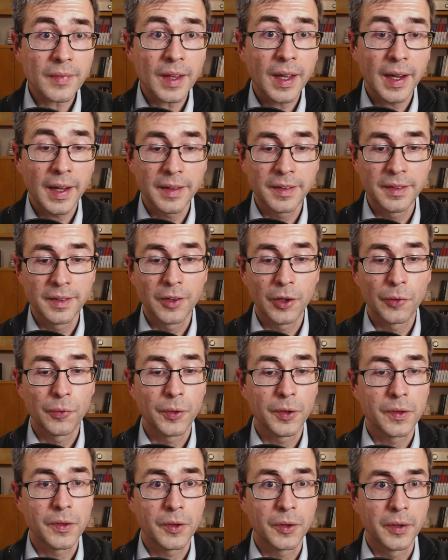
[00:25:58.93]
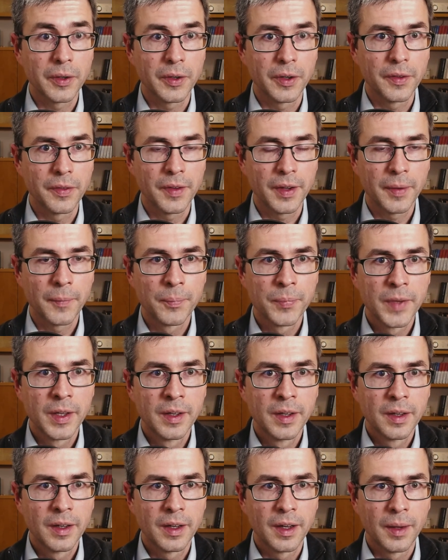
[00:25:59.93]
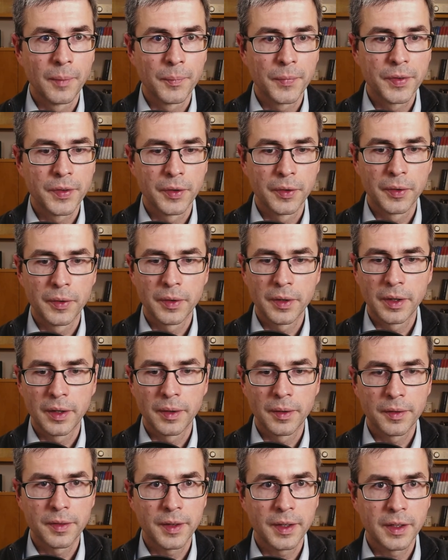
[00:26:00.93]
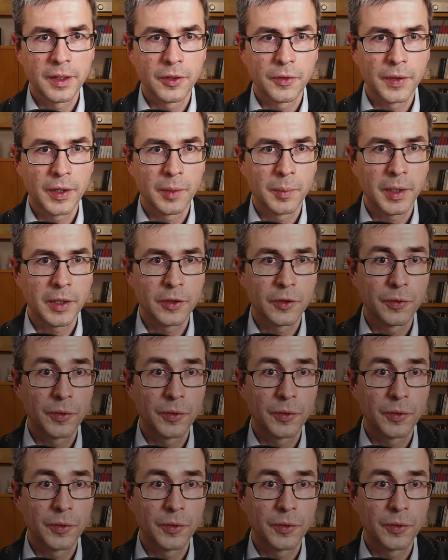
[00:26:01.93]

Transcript: idea of what's going on there. Thank you very much